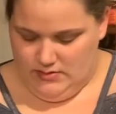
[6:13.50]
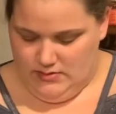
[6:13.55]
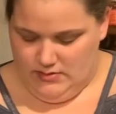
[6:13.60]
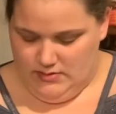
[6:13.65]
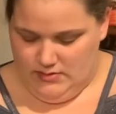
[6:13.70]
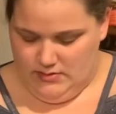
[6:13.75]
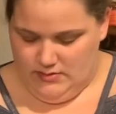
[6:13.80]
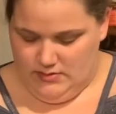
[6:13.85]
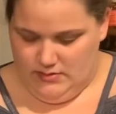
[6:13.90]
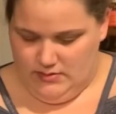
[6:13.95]

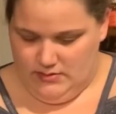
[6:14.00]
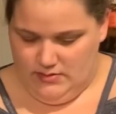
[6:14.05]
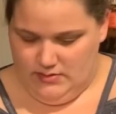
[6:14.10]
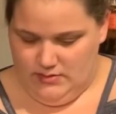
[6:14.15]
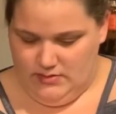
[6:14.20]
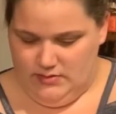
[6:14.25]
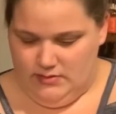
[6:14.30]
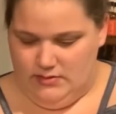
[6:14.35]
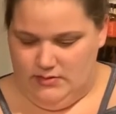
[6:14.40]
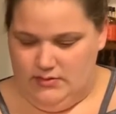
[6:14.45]

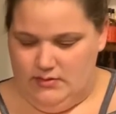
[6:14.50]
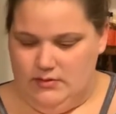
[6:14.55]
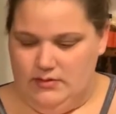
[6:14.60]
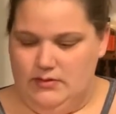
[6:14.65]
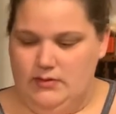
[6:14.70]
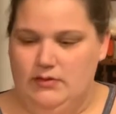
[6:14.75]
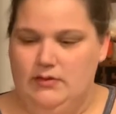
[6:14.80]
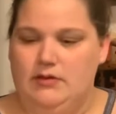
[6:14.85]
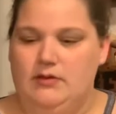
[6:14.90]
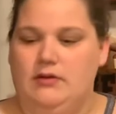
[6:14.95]

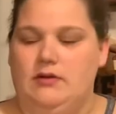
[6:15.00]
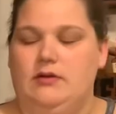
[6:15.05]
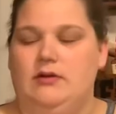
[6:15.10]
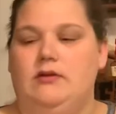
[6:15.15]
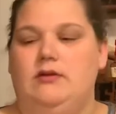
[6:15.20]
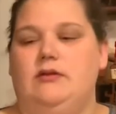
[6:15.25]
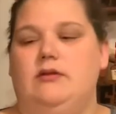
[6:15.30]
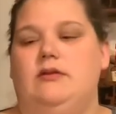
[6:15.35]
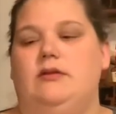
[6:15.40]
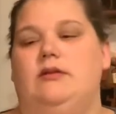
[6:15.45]

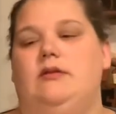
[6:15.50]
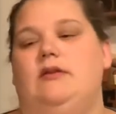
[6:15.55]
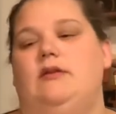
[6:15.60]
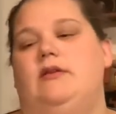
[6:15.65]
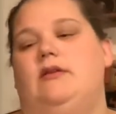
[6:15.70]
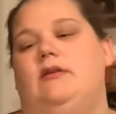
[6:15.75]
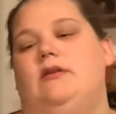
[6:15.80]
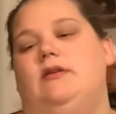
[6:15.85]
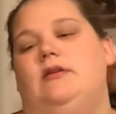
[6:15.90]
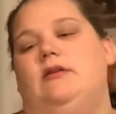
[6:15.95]

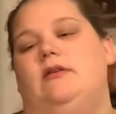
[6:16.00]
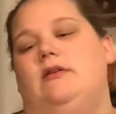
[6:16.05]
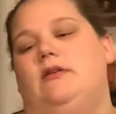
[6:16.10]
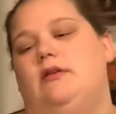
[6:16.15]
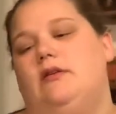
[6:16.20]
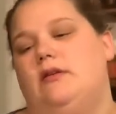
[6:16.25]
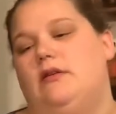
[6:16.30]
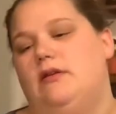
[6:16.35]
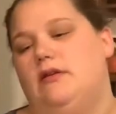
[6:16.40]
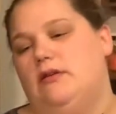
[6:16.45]

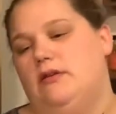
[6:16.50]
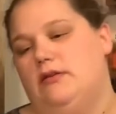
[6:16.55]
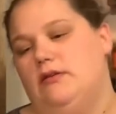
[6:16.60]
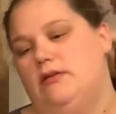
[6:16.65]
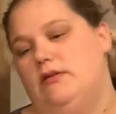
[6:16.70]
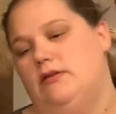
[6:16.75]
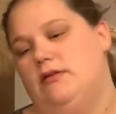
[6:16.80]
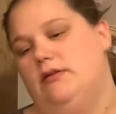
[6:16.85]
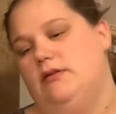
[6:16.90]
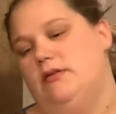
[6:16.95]

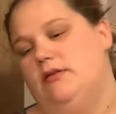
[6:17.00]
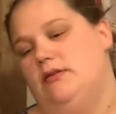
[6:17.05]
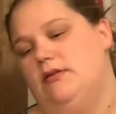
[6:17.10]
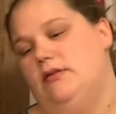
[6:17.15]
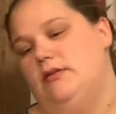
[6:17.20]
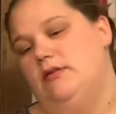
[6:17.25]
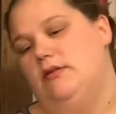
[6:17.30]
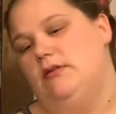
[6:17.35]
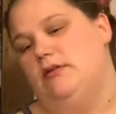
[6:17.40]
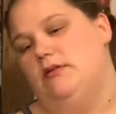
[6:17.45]

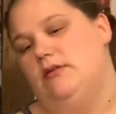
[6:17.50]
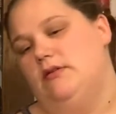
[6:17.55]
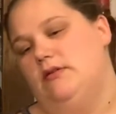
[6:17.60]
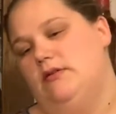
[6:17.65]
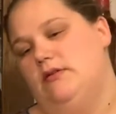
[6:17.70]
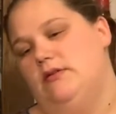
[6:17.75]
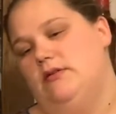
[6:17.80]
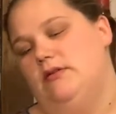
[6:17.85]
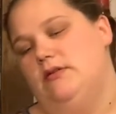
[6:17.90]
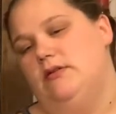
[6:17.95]

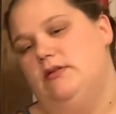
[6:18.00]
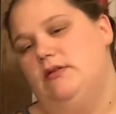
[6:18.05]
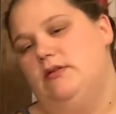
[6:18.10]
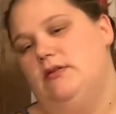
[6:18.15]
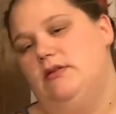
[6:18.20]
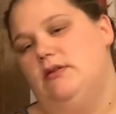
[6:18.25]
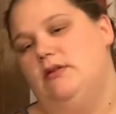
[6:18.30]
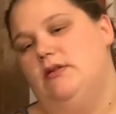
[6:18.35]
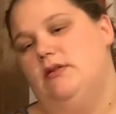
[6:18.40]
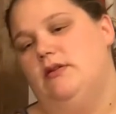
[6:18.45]

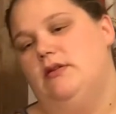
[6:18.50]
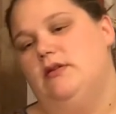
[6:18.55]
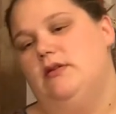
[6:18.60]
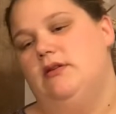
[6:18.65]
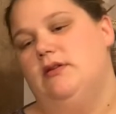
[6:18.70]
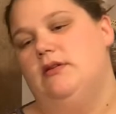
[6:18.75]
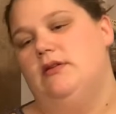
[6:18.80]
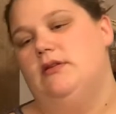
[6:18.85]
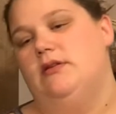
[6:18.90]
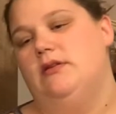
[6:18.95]
This person isn't speaking.